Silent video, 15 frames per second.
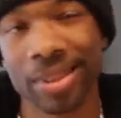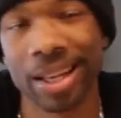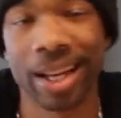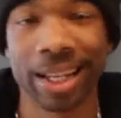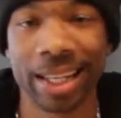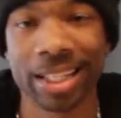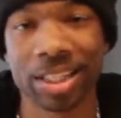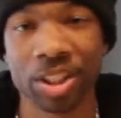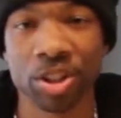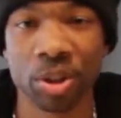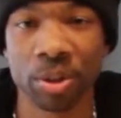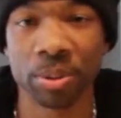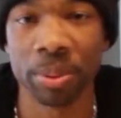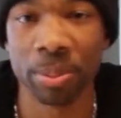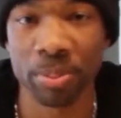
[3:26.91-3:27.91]
I guess that you're
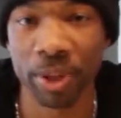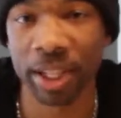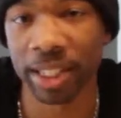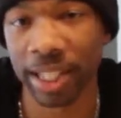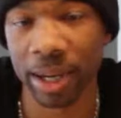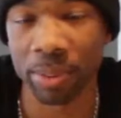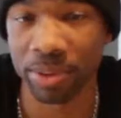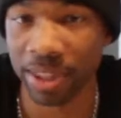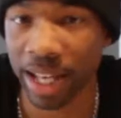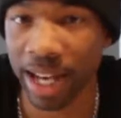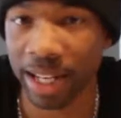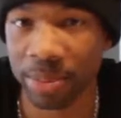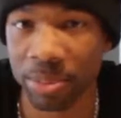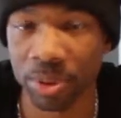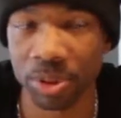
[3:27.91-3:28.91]
going to be bringing out with
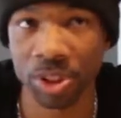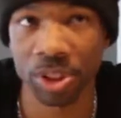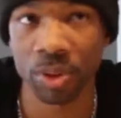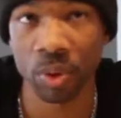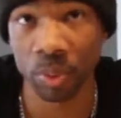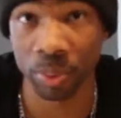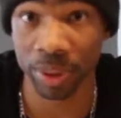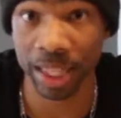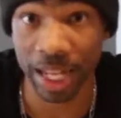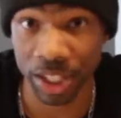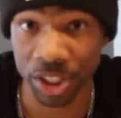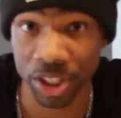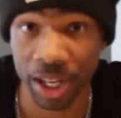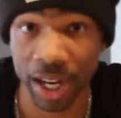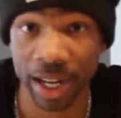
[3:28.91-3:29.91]
that emotion or with that
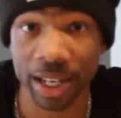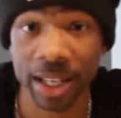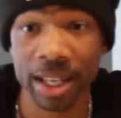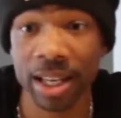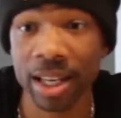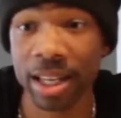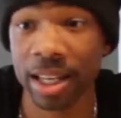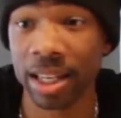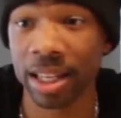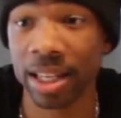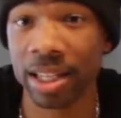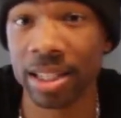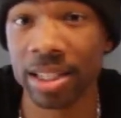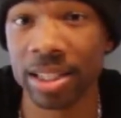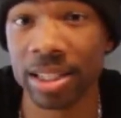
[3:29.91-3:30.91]
shot
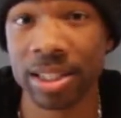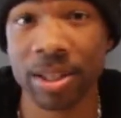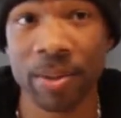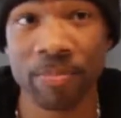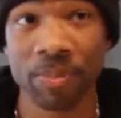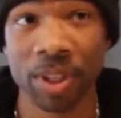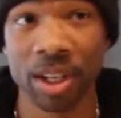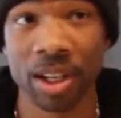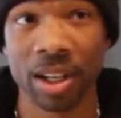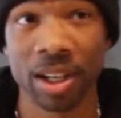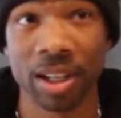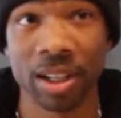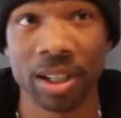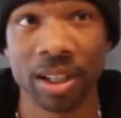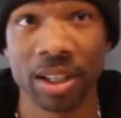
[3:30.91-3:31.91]
is
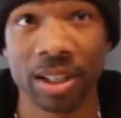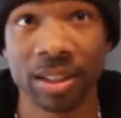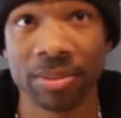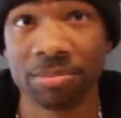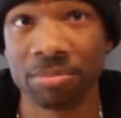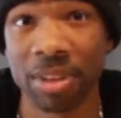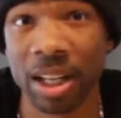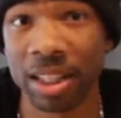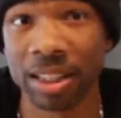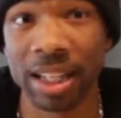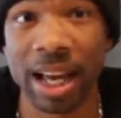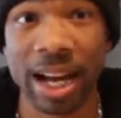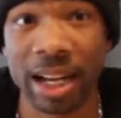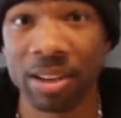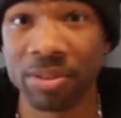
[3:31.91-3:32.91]
a
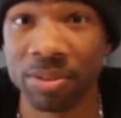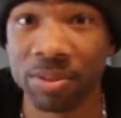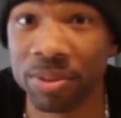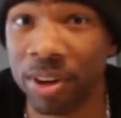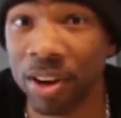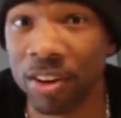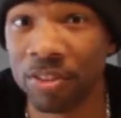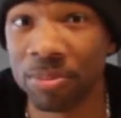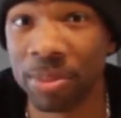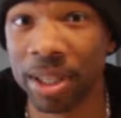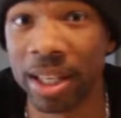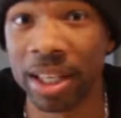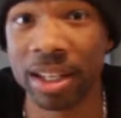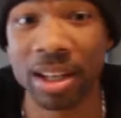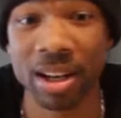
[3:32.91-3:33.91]
lack of
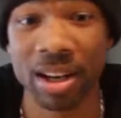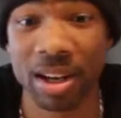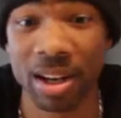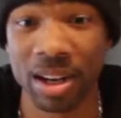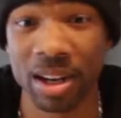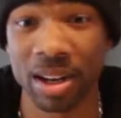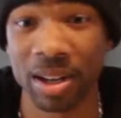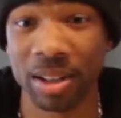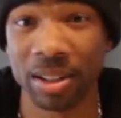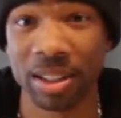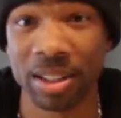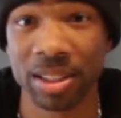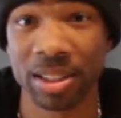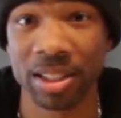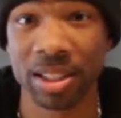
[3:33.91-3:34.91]
involvement.
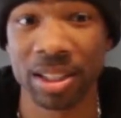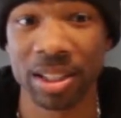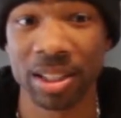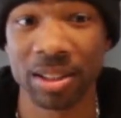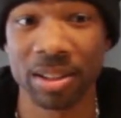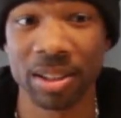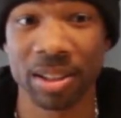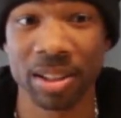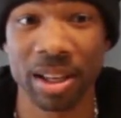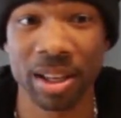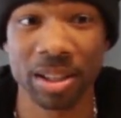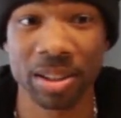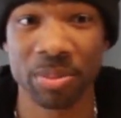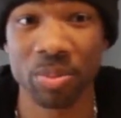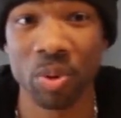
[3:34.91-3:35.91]
Let's see,
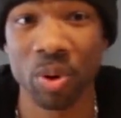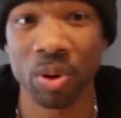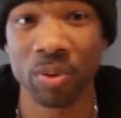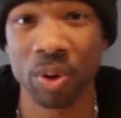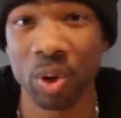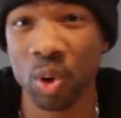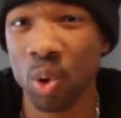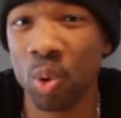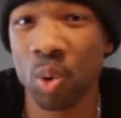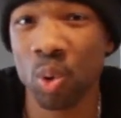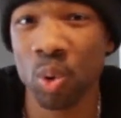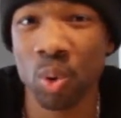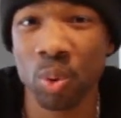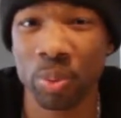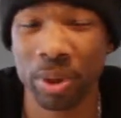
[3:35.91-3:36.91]
it's more of a
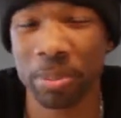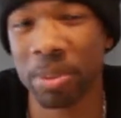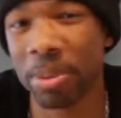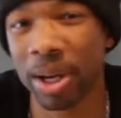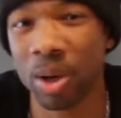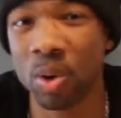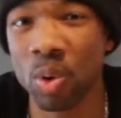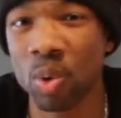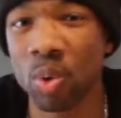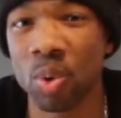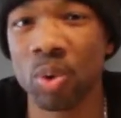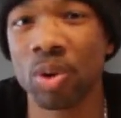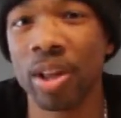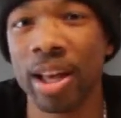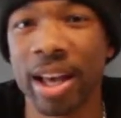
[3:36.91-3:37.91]
cool, when I mean like
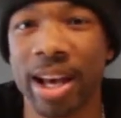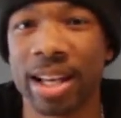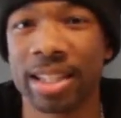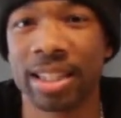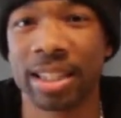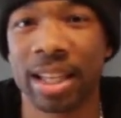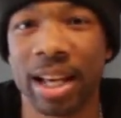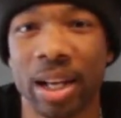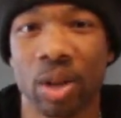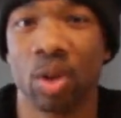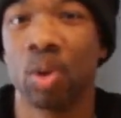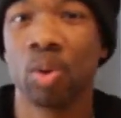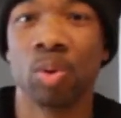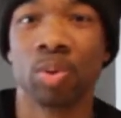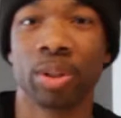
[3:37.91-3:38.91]
cool as in like
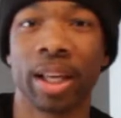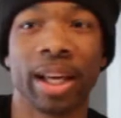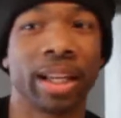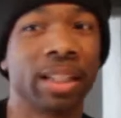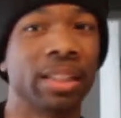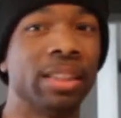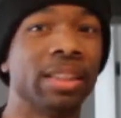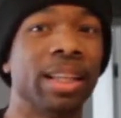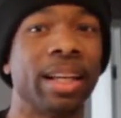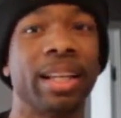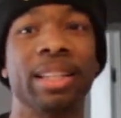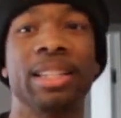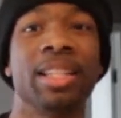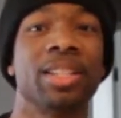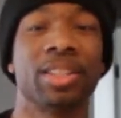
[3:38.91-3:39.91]
cold, like a
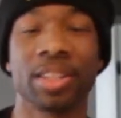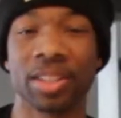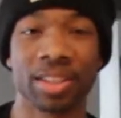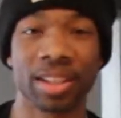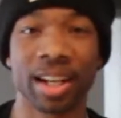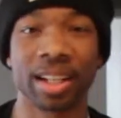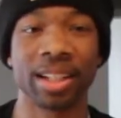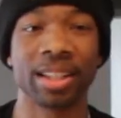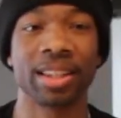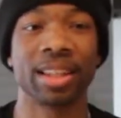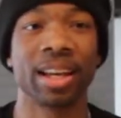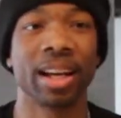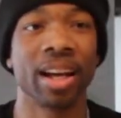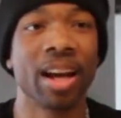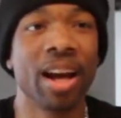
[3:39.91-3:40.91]
distance kind of
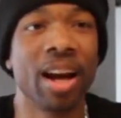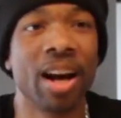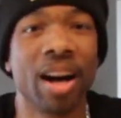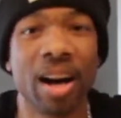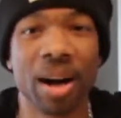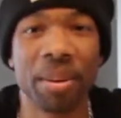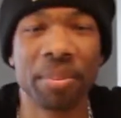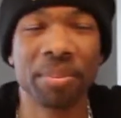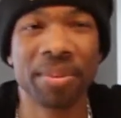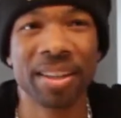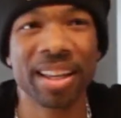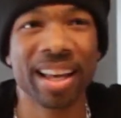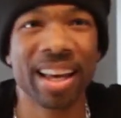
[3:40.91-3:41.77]
thing. I